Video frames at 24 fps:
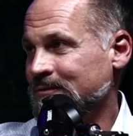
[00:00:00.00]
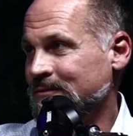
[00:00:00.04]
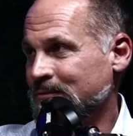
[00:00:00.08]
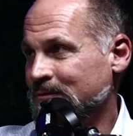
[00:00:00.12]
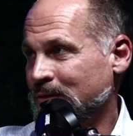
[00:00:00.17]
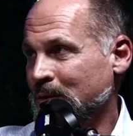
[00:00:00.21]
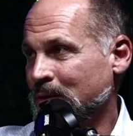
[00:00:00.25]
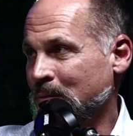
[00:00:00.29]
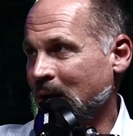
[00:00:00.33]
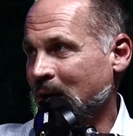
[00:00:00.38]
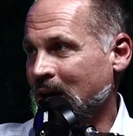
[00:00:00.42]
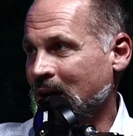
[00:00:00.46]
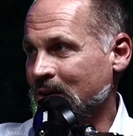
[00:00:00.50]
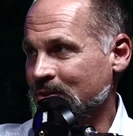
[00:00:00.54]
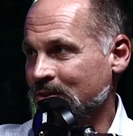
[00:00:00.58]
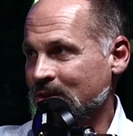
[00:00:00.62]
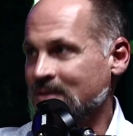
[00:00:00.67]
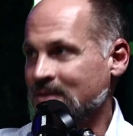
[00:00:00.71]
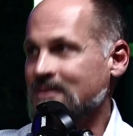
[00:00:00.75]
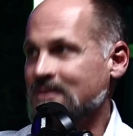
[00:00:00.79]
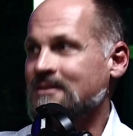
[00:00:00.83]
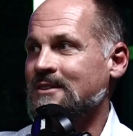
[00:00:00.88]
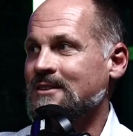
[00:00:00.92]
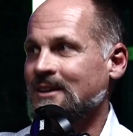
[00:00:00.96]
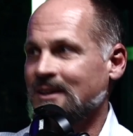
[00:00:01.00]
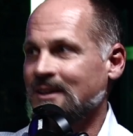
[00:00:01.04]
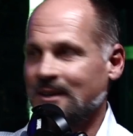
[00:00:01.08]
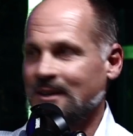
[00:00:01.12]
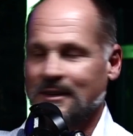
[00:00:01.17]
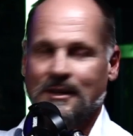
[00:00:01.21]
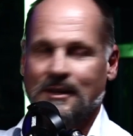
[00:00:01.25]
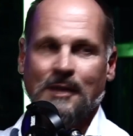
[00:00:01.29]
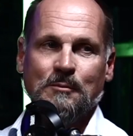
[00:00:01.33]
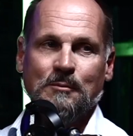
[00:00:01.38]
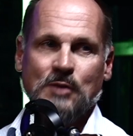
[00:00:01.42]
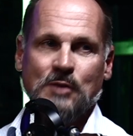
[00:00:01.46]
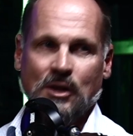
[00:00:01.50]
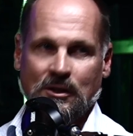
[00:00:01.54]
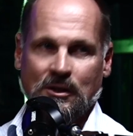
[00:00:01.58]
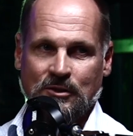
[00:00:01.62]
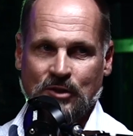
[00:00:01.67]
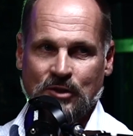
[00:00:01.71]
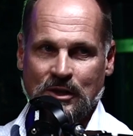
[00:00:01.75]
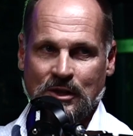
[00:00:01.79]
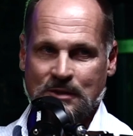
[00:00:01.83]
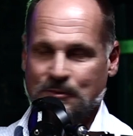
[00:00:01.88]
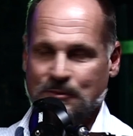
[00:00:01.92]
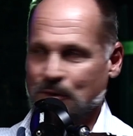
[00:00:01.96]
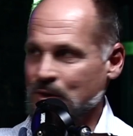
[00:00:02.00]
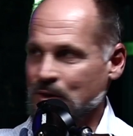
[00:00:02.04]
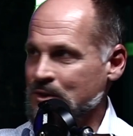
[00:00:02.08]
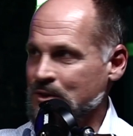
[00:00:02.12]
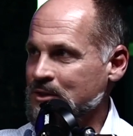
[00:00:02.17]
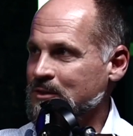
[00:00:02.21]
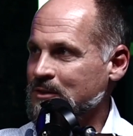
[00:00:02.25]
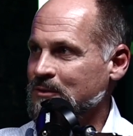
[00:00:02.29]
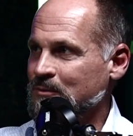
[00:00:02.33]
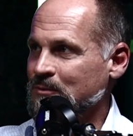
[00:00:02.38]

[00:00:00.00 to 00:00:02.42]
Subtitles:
flip houses, come talk to us first.